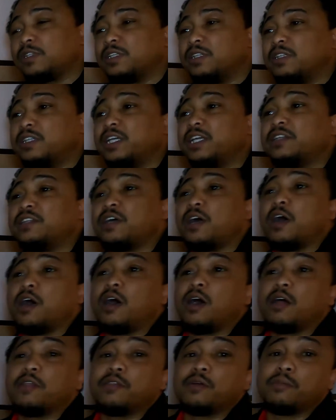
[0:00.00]
then the
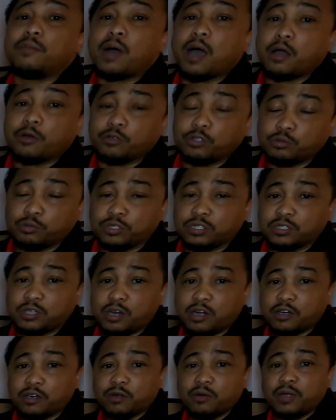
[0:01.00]
other models will
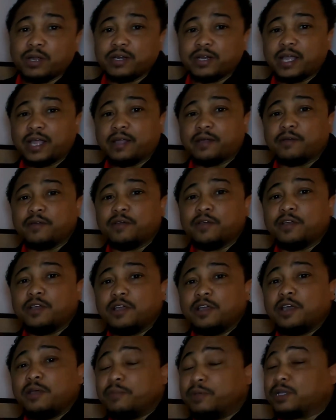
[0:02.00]
start going down.
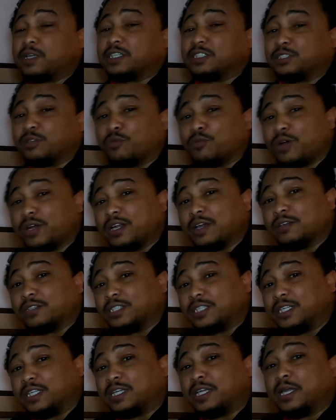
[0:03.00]
Because the
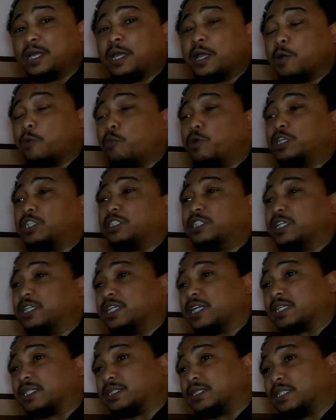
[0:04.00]
1LT, which
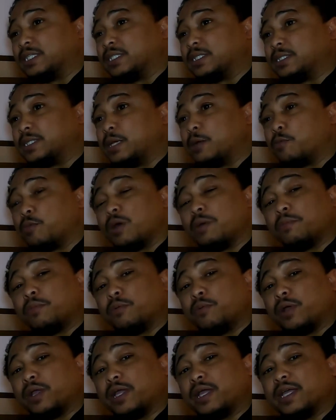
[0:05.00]
didn't exist at one
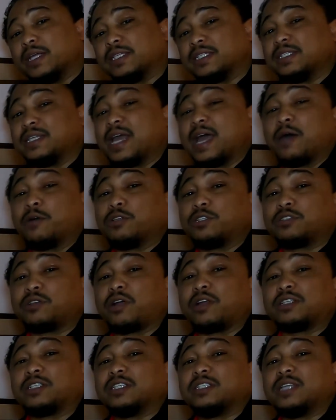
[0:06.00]
point, has now
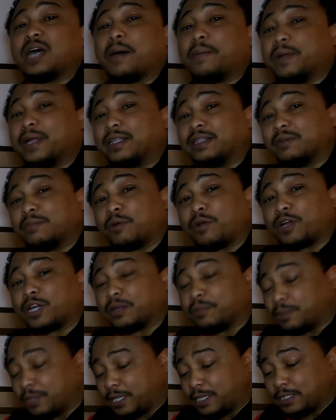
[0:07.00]
started to dominate the
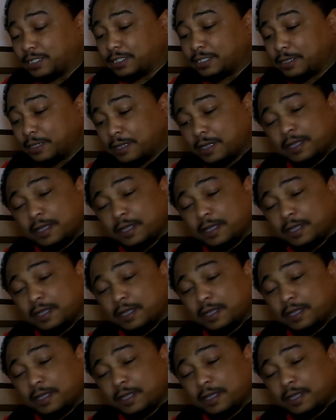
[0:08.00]
marketplace.